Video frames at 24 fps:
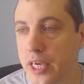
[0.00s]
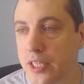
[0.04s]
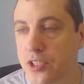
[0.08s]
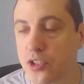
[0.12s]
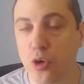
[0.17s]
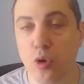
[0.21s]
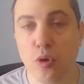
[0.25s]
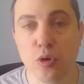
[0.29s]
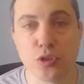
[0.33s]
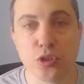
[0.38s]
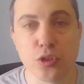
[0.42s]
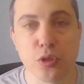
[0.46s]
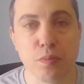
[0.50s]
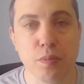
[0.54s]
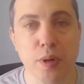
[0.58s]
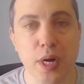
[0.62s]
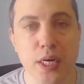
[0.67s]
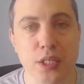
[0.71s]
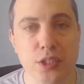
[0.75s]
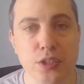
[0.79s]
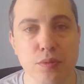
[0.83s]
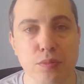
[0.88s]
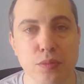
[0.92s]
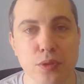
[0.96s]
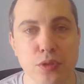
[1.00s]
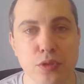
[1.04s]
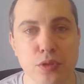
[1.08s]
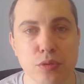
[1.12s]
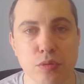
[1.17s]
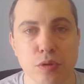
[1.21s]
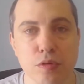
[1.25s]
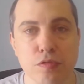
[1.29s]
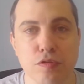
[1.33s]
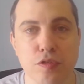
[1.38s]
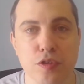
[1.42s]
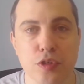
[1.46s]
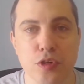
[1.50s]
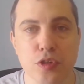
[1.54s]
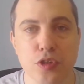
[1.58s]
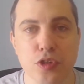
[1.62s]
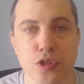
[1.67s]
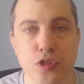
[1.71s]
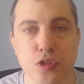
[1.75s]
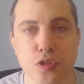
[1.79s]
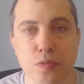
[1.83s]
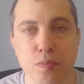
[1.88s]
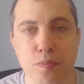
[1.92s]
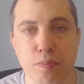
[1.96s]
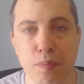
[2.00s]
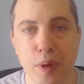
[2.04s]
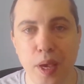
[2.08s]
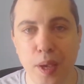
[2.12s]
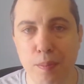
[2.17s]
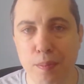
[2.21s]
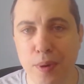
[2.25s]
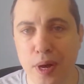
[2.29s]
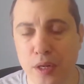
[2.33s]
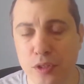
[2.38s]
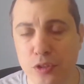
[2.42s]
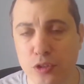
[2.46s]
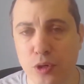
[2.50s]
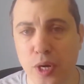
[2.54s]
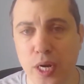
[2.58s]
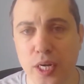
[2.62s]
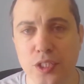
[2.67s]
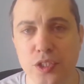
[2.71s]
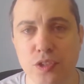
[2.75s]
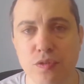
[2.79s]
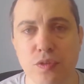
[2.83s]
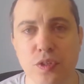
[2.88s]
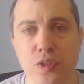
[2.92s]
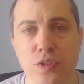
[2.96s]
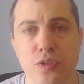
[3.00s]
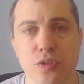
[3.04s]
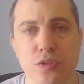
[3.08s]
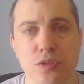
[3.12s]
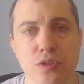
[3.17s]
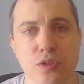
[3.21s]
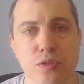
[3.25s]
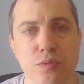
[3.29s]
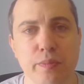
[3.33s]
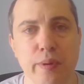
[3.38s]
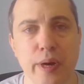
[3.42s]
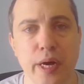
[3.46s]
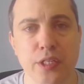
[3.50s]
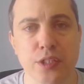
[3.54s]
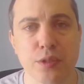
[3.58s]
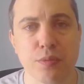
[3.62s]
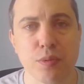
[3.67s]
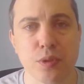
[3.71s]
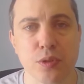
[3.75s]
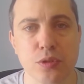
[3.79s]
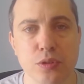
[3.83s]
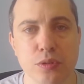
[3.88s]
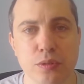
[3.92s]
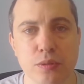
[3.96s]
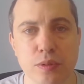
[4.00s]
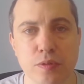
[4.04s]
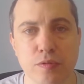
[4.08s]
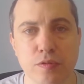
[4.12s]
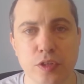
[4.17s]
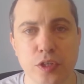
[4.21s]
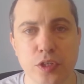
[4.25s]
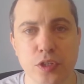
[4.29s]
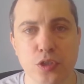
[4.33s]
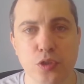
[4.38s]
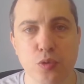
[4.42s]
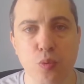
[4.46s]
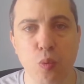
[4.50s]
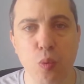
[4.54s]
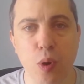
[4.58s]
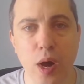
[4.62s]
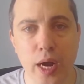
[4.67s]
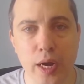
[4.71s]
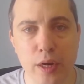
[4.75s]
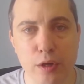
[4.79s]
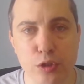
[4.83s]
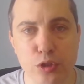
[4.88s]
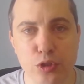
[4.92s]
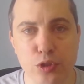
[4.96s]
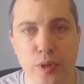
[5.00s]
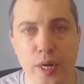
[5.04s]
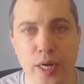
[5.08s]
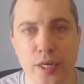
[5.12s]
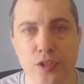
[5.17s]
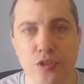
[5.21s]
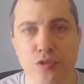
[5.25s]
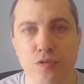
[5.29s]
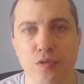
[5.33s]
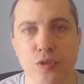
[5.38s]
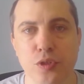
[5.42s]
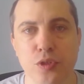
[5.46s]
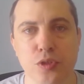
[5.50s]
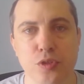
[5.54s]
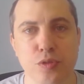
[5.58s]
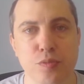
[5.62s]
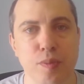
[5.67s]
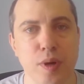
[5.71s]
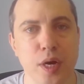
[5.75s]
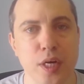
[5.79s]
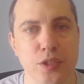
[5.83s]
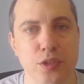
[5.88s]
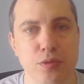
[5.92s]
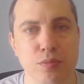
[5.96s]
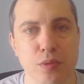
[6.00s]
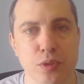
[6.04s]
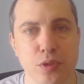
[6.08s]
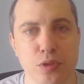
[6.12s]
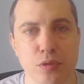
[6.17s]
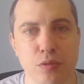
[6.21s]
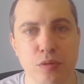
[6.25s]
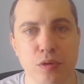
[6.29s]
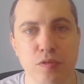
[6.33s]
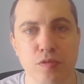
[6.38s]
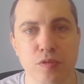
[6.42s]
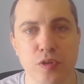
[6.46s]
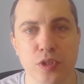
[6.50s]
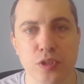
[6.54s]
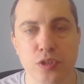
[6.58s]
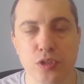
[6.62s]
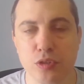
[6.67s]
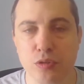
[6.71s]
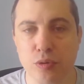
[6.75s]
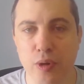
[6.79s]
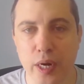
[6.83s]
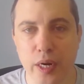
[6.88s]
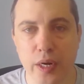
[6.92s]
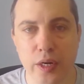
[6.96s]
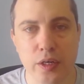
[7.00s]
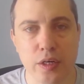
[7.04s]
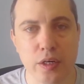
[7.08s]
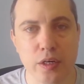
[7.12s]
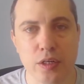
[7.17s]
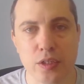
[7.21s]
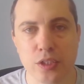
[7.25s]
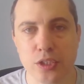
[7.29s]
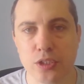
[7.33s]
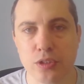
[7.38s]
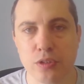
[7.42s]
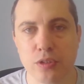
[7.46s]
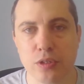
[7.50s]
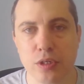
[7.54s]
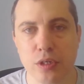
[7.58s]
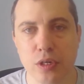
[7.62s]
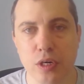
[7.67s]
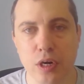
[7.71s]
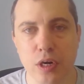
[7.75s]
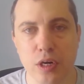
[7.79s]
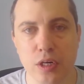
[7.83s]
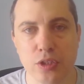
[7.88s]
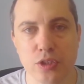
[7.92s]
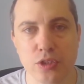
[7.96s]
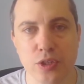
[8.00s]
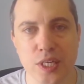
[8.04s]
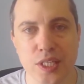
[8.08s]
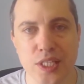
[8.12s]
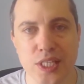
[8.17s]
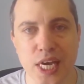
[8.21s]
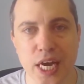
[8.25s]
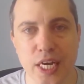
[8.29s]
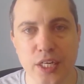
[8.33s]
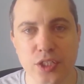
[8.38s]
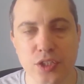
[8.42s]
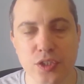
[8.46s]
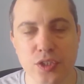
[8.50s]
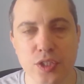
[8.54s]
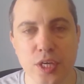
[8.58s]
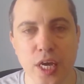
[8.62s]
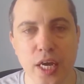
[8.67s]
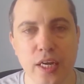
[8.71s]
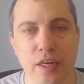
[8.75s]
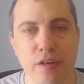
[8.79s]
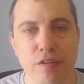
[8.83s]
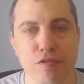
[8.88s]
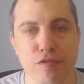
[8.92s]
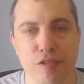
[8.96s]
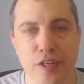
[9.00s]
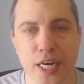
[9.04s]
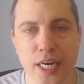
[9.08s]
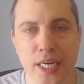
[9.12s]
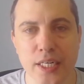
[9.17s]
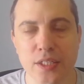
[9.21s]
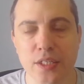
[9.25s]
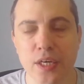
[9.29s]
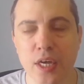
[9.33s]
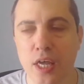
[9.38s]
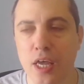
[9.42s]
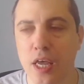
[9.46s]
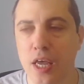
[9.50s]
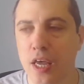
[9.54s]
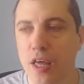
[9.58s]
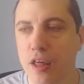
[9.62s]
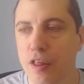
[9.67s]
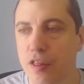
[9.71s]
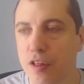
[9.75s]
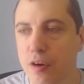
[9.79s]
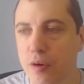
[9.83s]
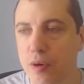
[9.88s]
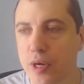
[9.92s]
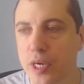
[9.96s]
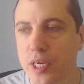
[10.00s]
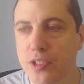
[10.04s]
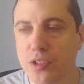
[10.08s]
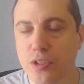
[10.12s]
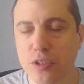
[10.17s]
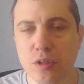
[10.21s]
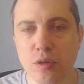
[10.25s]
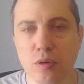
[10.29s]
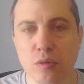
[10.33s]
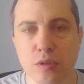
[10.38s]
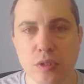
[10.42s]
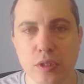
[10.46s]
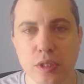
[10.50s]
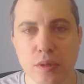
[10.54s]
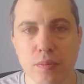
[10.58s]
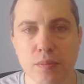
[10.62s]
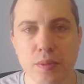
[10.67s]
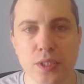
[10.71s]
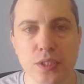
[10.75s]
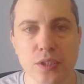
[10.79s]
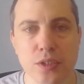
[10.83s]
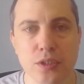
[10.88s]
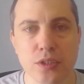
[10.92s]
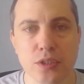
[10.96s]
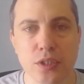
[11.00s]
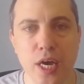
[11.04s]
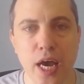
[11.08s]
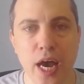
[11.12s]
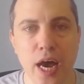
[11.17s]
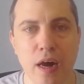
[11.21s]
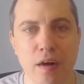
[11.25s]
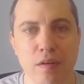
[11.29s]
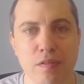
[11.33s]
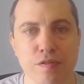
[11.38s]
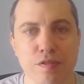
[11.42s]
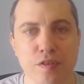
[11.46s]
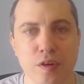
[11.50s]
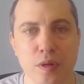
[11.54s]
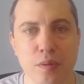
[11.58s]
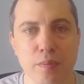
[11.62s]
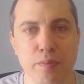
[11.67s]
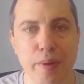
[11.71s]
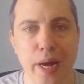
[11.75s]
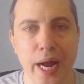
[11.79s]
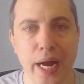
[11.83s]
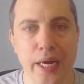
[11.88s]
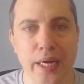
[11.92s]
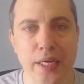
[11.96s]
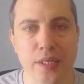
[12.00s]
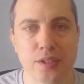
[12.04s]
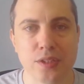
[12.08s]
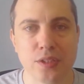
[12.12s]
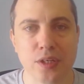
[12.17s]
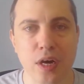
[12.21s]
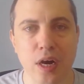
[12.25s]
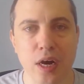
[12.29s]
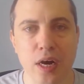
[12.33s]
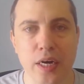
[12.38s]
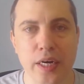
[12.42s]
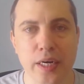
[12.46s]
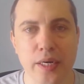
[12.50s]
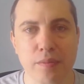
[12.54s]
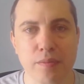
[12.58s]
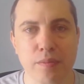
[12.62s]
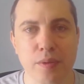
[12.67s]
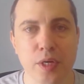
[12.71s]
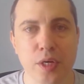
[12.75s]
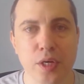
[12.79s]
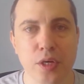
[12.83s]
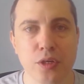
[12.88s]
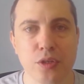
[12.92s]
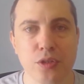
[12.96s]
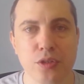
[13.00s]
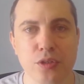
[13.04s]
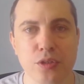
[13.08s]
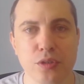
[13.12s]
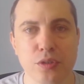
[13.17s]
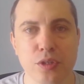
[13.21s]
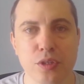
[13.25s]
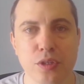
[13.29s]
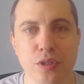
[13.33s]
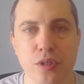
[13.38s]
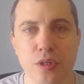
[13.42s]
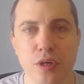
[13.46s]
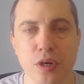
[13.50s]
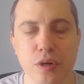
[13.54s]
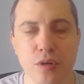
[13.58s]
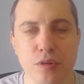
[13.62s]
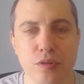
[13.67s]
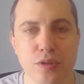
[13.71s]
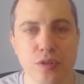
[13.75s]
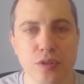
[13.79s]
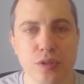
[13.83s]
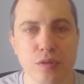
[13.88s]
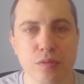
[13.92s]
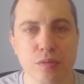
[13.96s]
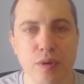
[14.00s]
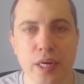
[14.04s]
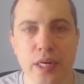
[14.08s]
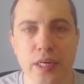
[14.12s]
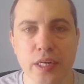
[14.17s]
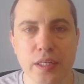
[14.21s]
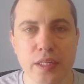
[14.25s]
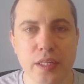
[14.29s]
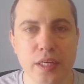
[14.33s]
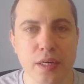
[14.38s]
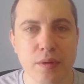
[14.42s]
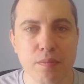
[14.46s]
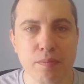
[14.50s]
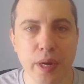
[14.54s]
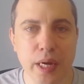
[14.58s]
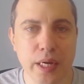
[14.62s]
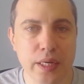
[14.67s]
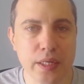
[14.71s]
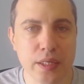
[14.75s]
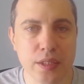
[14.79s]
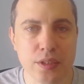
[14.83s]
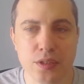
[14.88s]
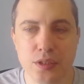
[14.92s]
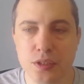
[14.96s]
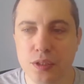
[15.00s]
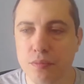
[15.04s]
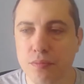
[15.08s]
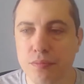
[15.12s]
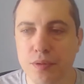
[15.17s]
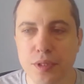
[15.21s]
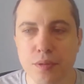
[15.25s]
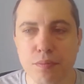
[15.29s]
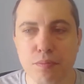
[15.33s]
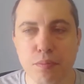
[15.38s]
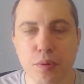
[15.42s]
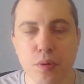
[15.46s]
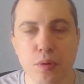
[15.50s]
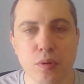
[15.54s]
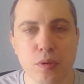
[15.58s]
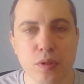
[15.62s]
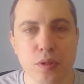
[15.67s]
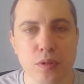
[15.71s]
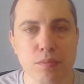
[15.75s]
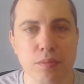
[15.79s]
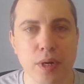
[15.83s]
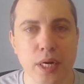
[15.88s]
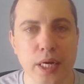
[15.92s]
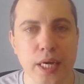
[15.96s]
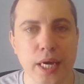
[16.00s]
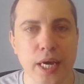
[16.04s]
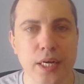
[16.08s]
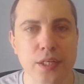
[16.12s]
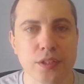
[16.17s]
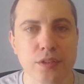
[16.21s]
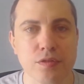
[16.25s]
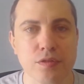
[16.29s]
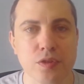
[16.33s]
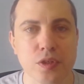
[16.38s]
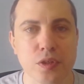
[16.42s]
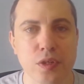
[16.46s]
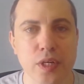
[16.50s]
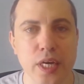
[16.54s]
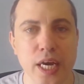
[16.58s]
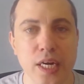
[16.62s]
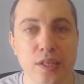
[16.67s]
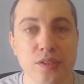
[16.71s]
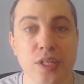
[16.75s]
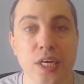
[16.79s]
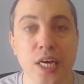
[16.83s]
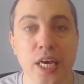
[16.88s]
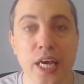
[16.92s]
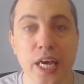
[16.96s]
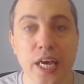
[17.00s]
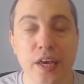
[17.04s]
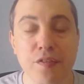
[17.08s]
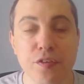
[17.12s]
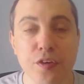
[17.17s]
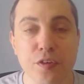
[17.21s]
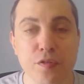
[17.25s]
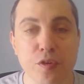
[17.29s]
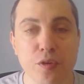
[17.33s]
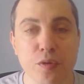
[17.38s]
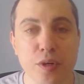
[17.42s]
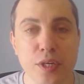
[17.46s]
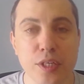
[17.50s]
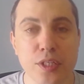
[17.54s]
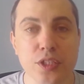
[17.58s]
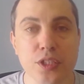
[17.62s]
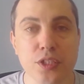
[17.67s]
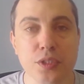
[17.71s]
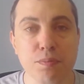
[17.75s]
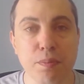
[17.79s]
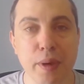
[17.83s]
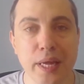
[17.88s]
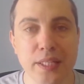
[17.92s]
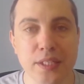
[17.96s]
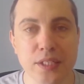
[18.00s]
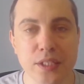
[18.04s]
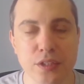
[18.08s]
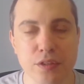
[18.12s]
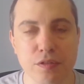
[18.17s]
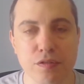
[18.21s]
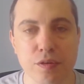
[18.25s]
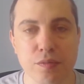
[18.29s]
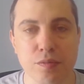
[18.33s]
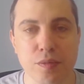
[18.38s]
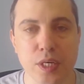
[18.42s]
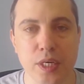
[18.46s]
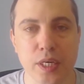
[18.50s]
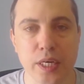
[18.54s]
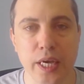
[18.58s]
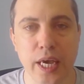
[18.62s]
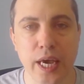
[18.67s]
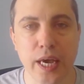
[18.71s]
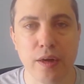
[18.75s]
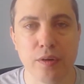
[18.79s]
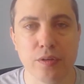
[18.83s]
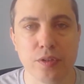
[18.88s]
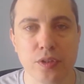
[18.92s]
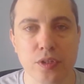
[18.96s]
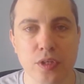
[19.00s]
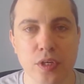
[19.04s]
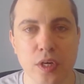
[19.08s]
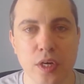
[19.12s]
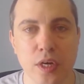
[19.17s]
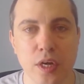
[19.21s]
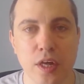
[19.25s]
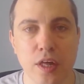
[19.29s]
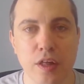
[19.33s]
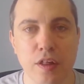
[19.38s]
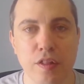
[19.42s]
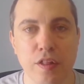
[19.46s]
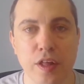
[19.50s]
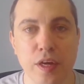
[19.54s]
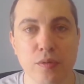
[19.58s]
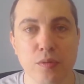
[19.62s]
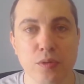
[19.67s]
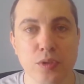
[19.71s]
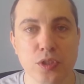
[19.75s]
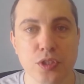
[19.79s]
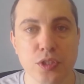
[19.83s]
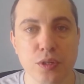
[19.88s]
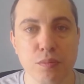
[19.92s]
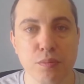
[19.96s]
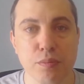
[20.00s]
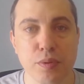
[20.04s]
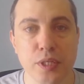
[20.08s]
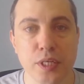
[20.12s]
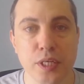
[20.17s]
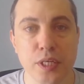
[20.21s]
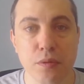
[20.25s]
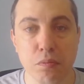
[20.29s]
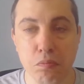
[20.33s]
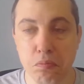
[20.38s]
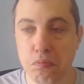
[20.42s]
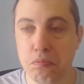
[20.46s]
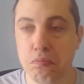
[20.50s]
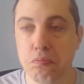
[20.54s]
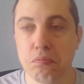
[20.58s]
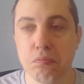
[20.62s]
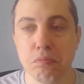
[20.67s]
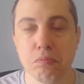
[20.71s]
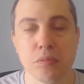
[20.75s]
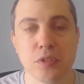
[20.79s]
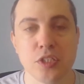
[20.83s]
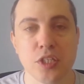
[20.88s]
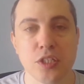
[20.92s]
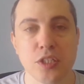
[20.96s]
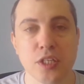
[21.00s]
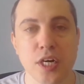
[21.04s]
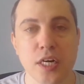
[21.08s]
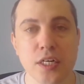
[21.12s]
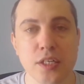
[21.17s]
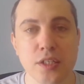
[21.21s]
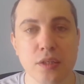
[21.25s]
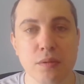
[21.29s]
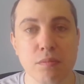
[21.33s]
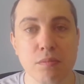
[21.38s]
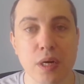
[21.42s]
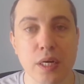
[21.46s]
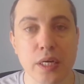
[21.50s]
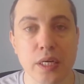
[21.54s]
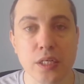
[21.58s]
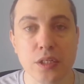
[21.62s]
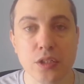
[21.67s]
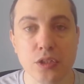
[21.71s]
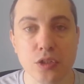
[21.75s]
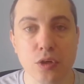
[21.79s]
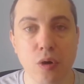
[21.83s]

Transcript: It's also possible to reverse PayPal transfers, possible to reverse wire transfers, possible to reverse credit card transactions. And in fact, there is no limit as to how far back in time you can go. Theoretically, a bank can simply pull the money out of your account. If you've already spent it from the account, they will simply deduct the money.